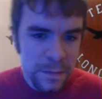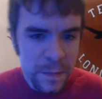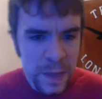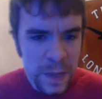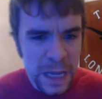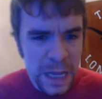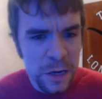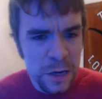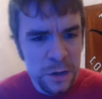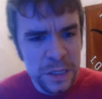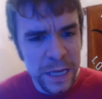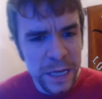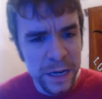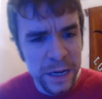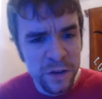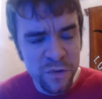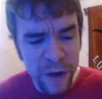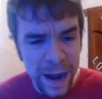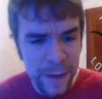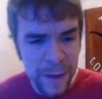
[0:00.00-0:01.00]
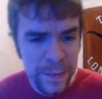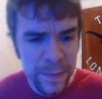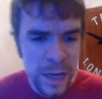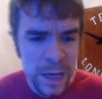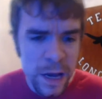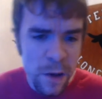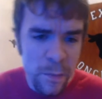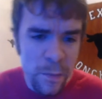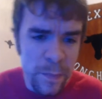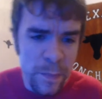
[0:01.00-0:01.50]
looks like crap.
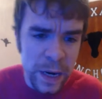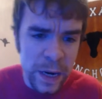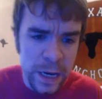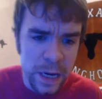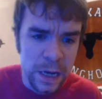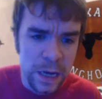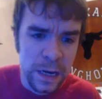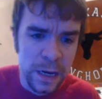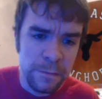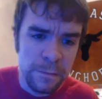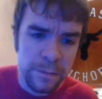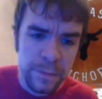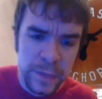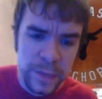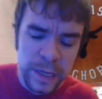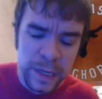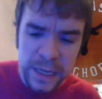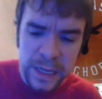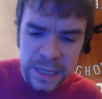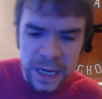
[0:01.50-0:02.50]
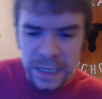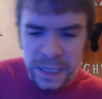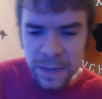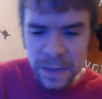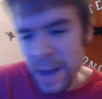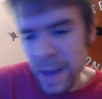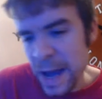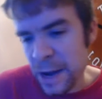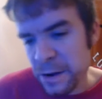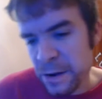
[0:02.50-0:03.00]
But doesn't
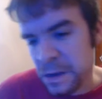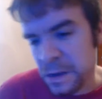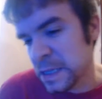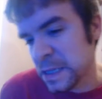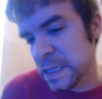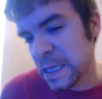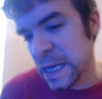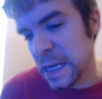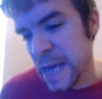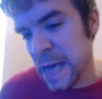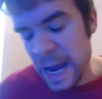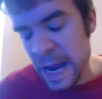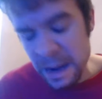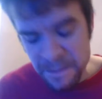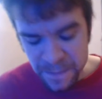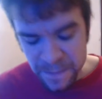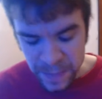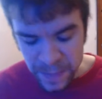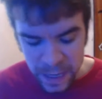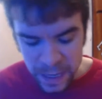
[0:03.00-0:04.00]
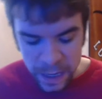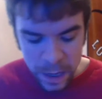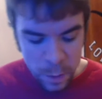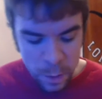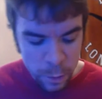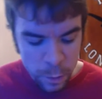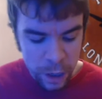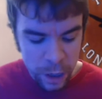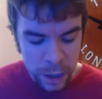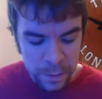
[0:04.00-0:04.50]
matter because today
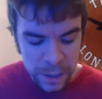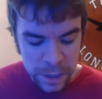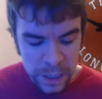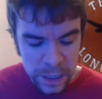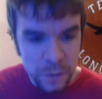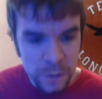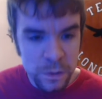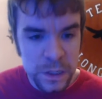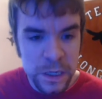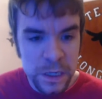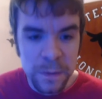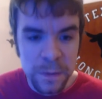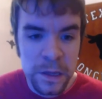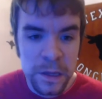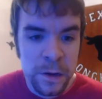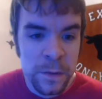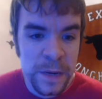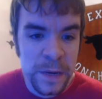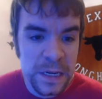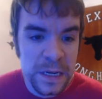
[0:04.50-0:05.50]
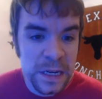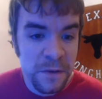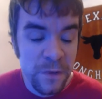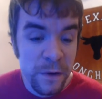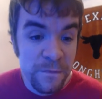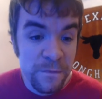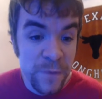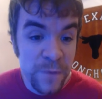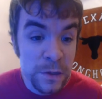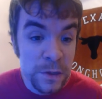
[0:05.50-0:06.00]
we're going to be doing something a little bit
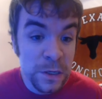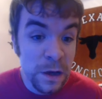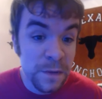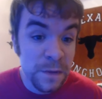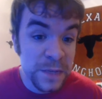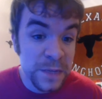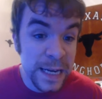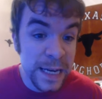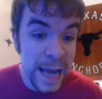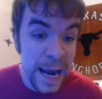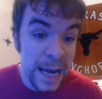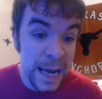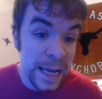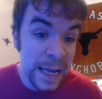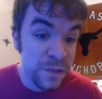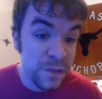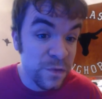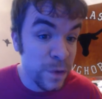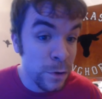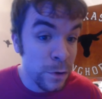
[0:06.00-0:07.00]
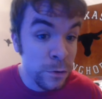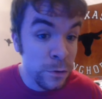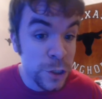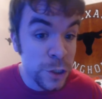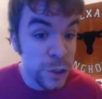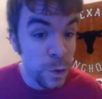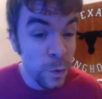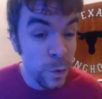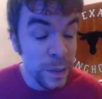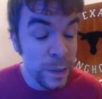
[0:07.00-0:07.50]
different. First off, today is Viewer's
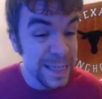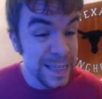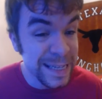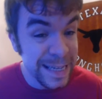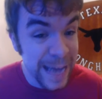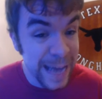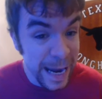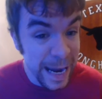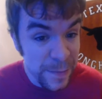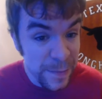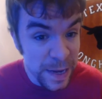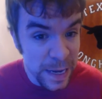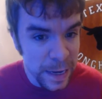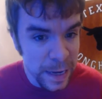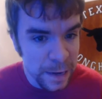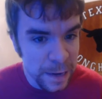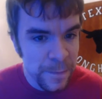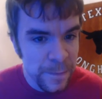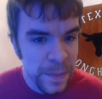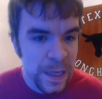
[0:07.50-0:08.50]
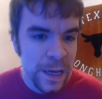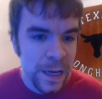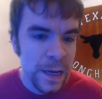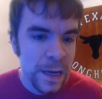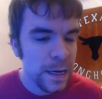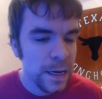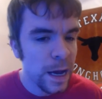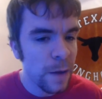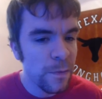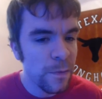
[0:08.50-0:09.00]
Choice Gaming.
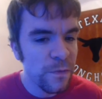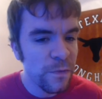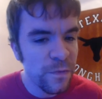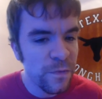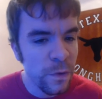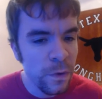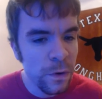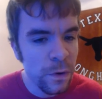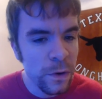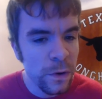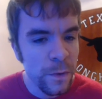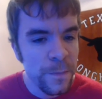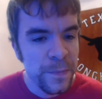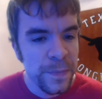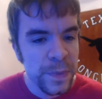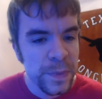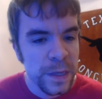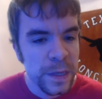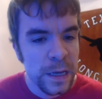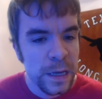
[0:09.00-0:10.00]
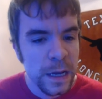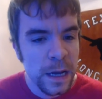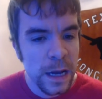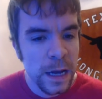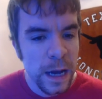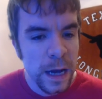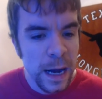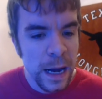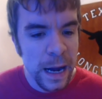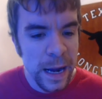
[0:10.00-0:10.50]
Now, before
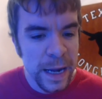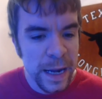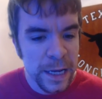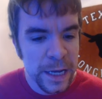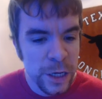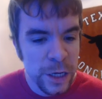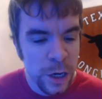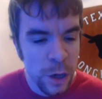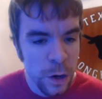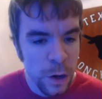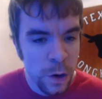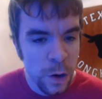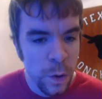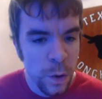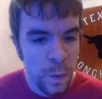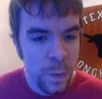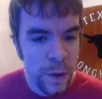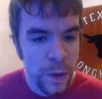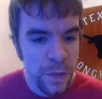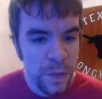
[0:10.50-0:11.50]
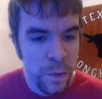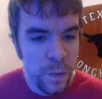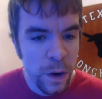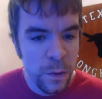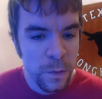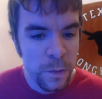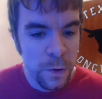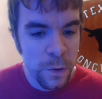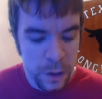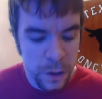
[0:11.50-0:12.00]
I go with
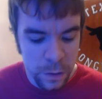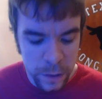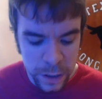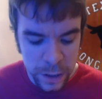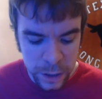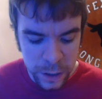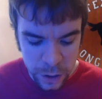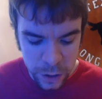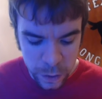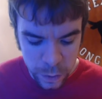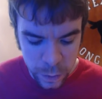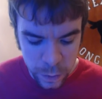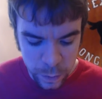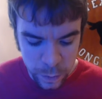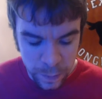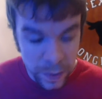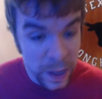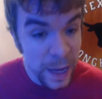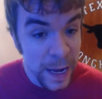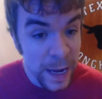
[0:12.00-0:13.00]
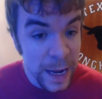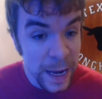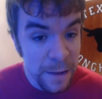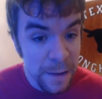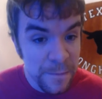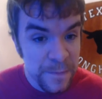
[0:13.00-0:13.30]
what we're going to play,